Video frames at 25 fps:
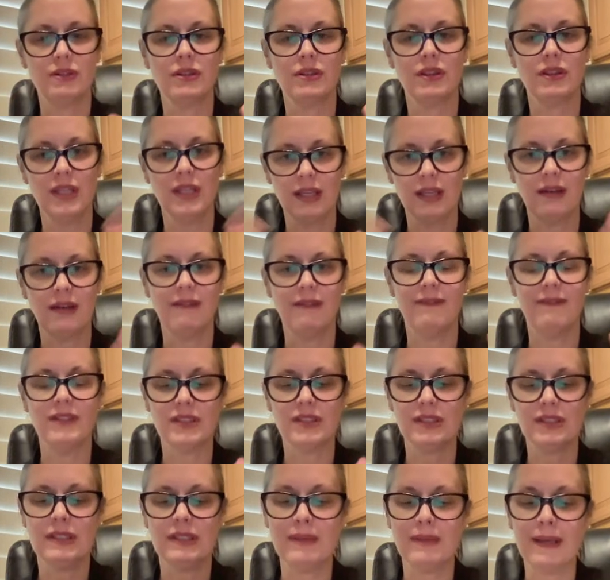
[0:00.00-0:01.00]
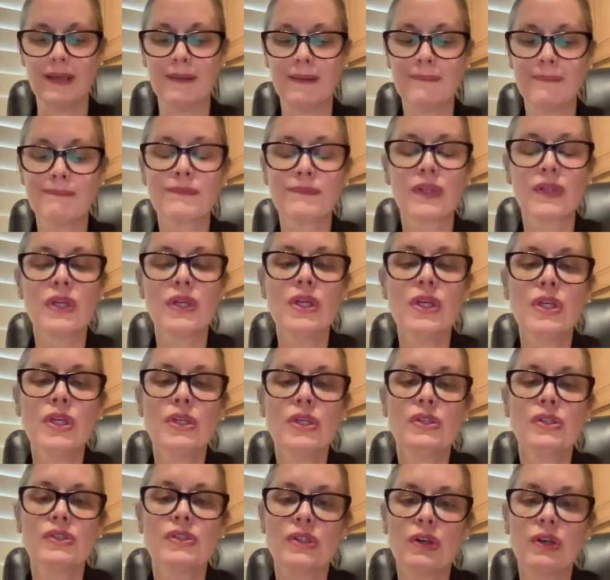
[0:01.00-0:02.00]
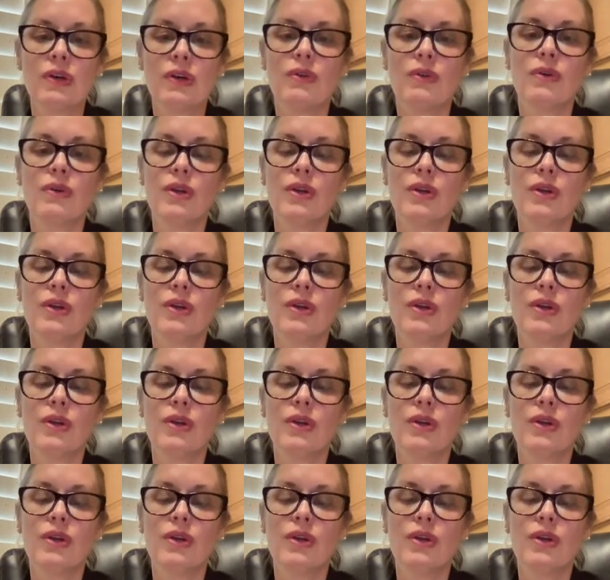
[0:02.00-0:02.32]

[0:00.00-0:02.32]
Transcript: think of as teaming. So